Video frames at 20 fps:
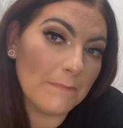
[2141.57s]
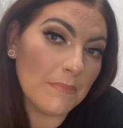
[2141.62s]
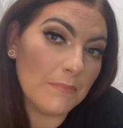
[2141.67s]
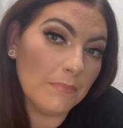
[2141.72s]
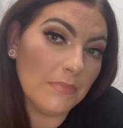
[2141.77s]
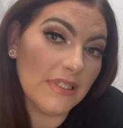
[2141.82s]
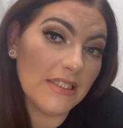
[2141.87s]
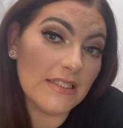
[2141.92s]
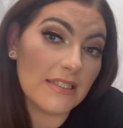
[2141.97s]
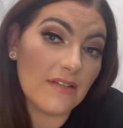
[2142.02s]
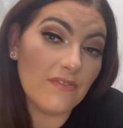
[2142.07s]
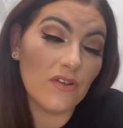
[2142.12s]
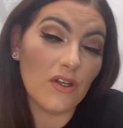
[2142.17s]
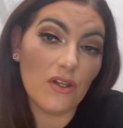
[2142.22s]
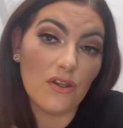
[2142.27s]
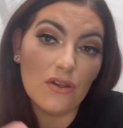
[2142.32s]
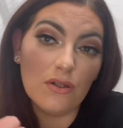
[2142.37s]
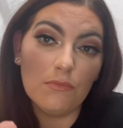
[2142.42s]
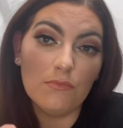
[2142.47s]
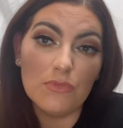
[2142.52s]
Please give it a
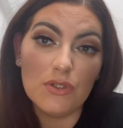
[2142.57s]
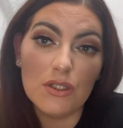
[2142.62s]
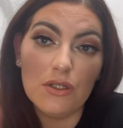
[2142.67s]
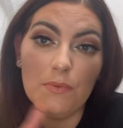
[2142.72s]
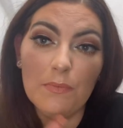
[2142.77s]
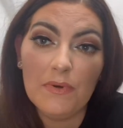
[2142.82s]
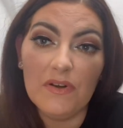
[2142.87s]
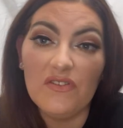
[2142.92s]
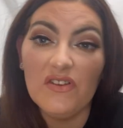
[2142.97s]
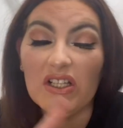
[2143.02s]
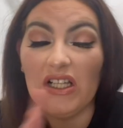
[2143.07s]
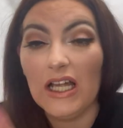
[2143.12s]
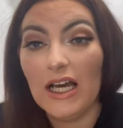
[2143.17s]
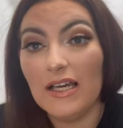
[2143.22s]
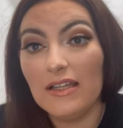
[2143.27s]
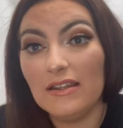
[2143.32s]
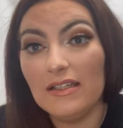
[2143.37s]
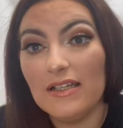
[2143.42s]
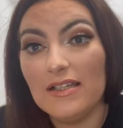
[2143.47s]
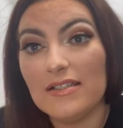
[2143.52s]
thumbs up if you like
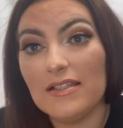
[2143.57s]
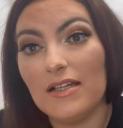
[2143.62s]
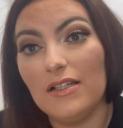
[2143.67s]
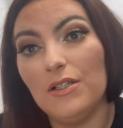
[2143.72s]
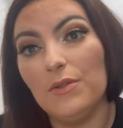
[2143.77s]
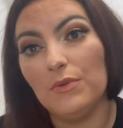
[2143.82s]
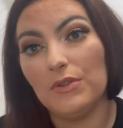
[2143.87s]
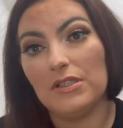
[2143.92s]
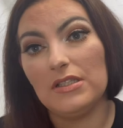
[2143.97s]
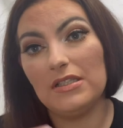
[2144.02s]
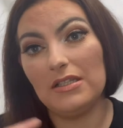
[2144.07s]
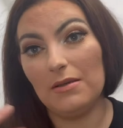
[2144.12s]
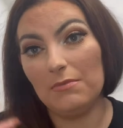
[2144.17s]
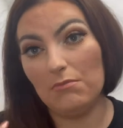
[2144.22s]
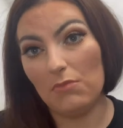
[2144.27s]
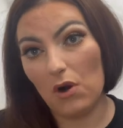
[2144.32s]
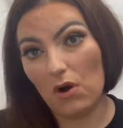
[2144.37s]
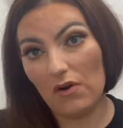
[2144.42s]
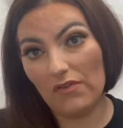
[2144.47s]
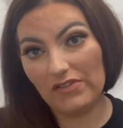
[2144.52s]
this and you want to see
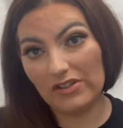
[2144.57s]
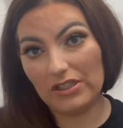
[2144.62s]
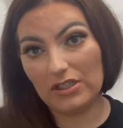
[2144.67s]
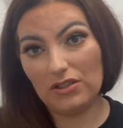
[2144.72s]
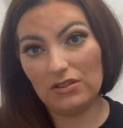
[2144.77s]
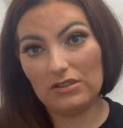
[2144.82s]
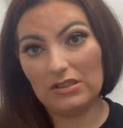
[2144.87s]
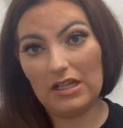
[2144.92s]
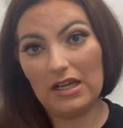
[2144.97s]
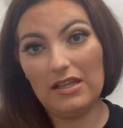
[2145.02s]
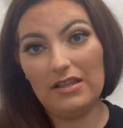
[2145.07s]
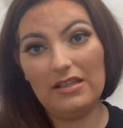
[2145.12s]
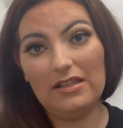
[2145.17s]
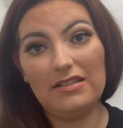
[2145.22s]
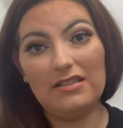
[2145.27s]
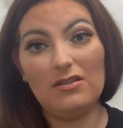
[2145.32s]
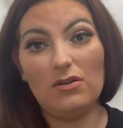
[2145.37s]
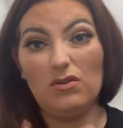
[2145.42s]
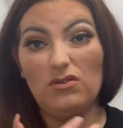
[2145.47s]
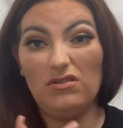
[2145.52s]
more videos like
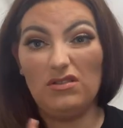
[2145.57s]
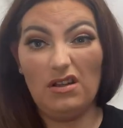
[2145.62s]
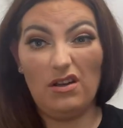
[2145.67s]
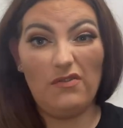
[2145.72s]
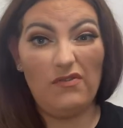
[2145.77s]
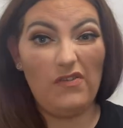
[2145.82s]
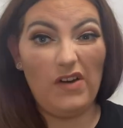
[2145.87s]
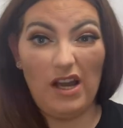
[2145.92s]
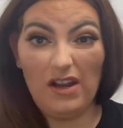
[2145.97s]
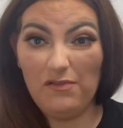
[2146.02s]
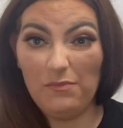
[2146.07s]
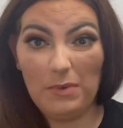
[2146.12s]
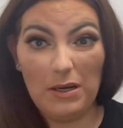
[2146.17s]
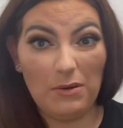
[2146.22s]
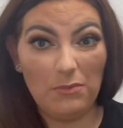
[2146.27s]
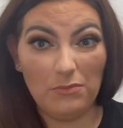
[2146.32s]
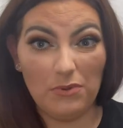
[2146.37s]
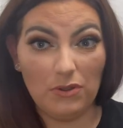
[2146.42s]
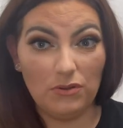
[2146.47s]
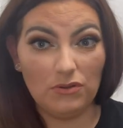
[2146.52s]
this under £5
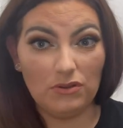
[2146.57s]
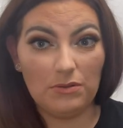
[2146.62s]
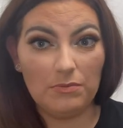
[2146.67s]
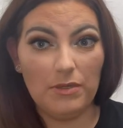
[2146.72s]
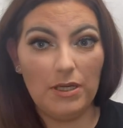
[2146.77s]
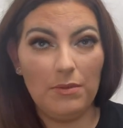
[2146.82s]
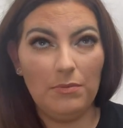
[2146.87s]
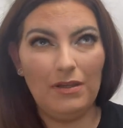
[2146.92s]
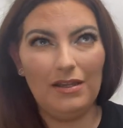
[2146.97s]
products, maybe.